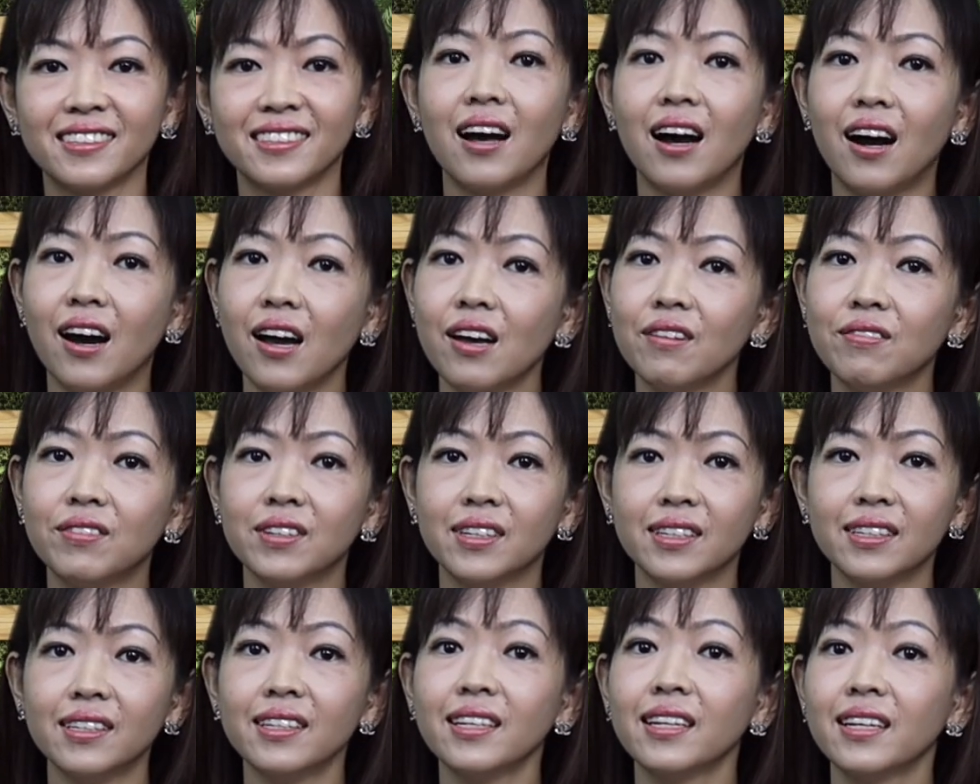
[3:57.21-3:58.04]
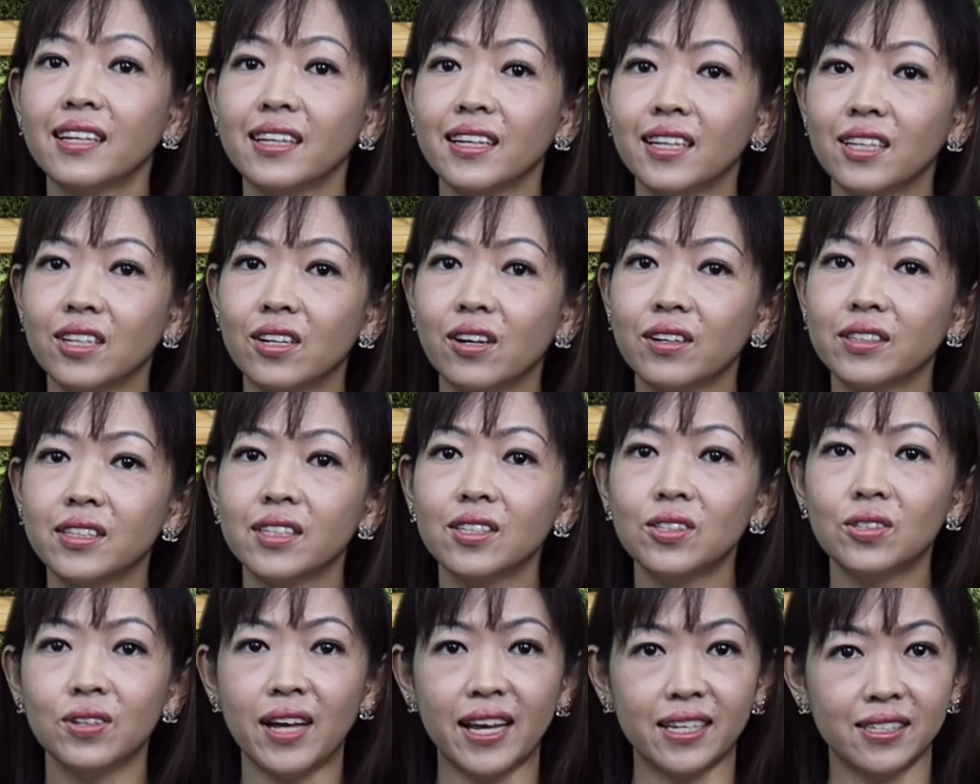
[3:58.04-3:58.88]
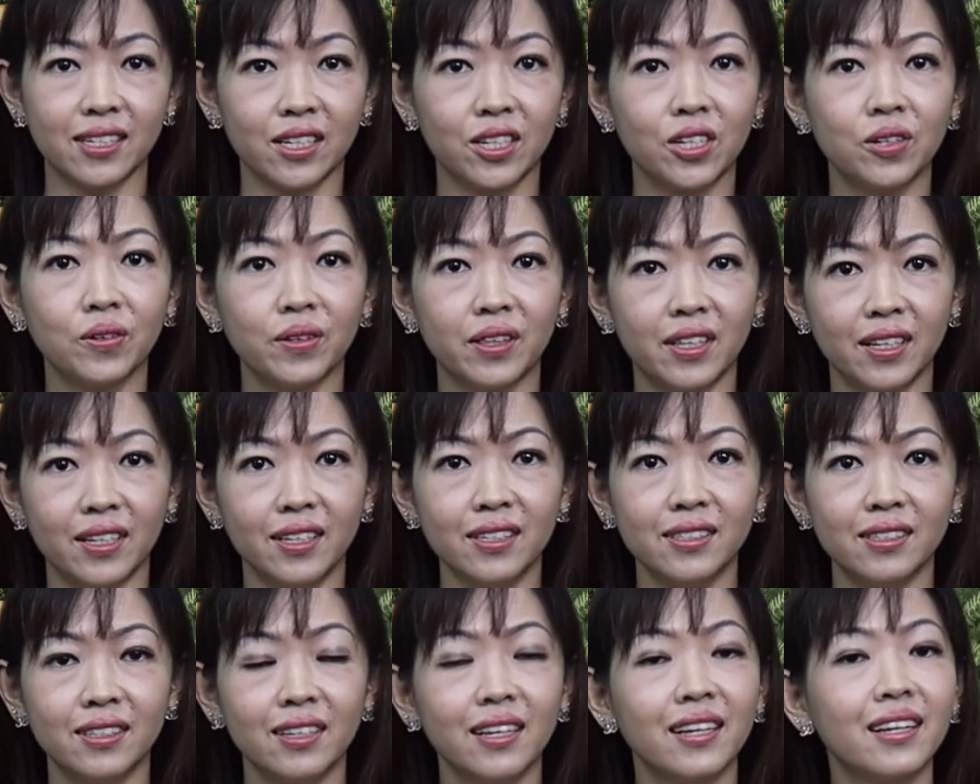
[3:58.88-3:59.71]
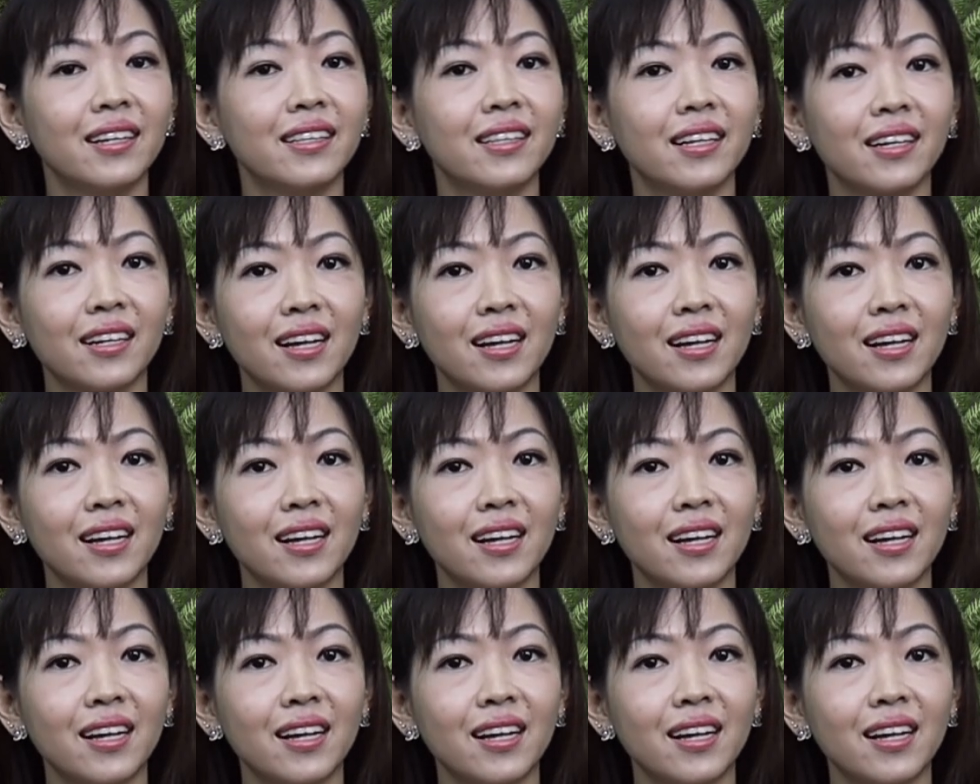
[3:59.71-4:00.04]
However, in order to execute this, the